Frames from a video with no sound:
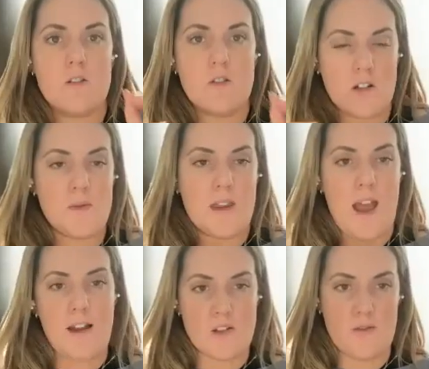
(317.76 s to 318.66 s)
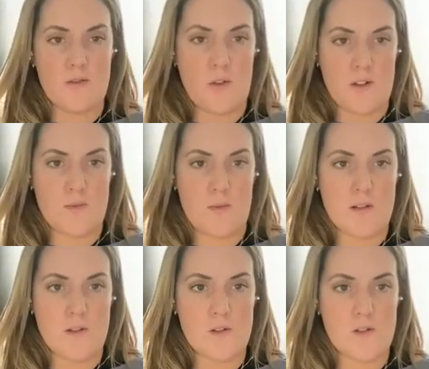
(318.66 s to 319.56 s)
starts with the action focused
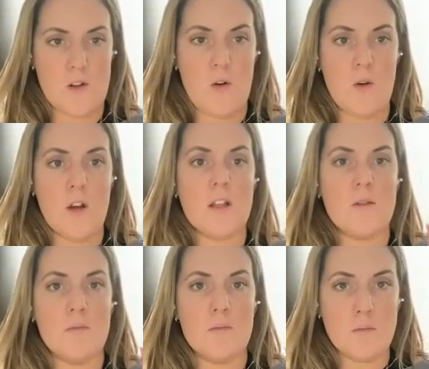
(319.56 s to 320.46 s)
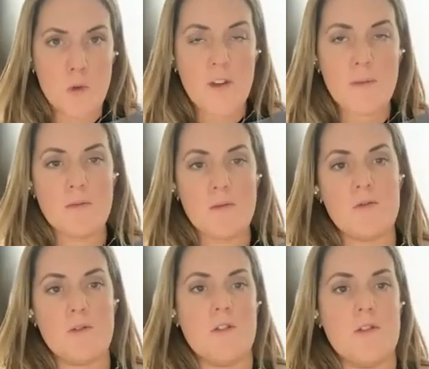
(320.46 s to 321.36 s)
ones. So moving people
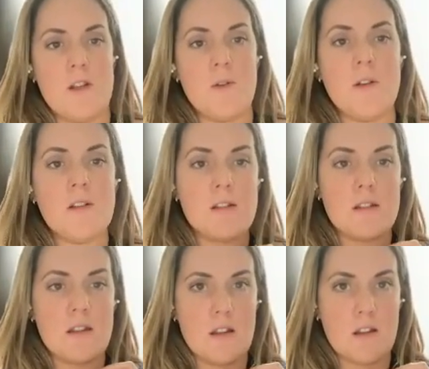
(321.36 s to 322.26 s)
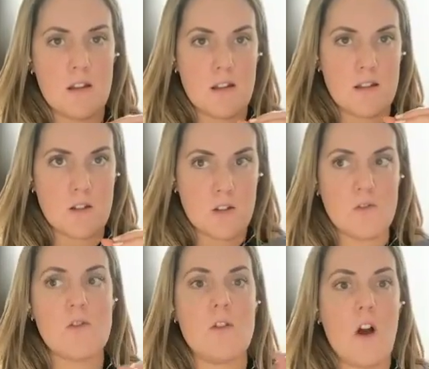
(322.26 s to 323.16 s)
through your sequence, the
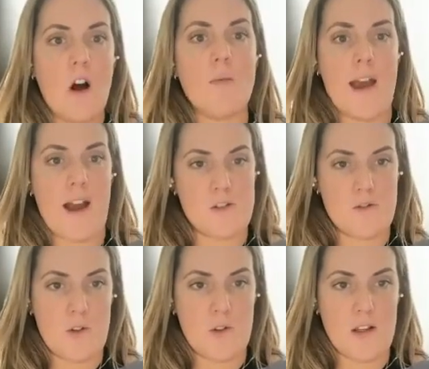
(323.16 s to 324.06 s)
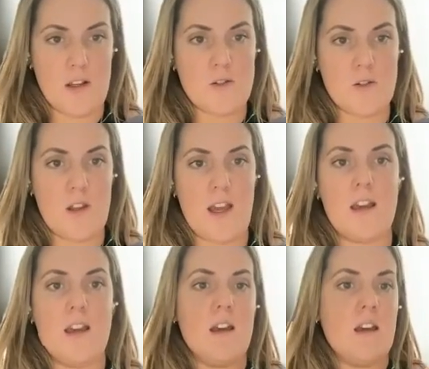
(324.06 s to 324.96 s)
cues should all be action focused. So like
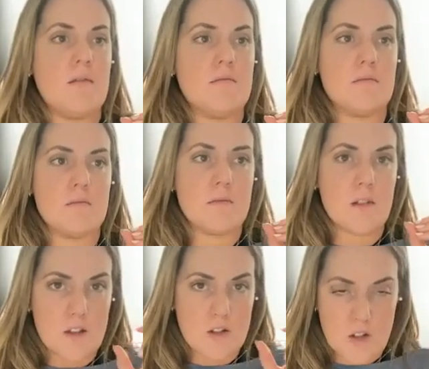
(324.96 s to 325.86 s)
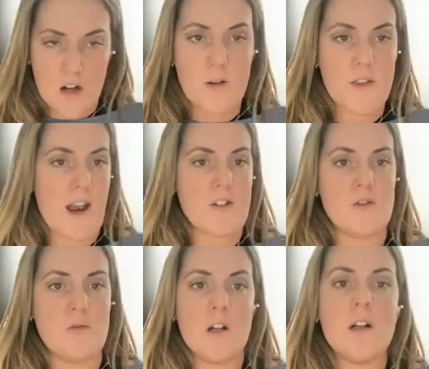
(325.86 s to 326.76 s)
start with an
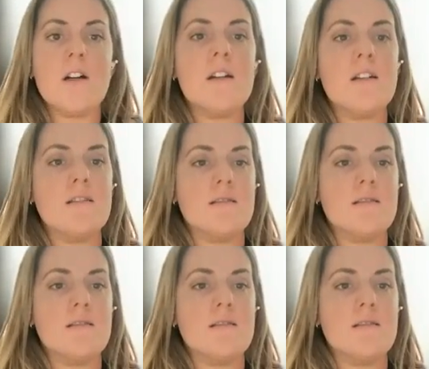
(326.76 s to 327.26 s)
action word,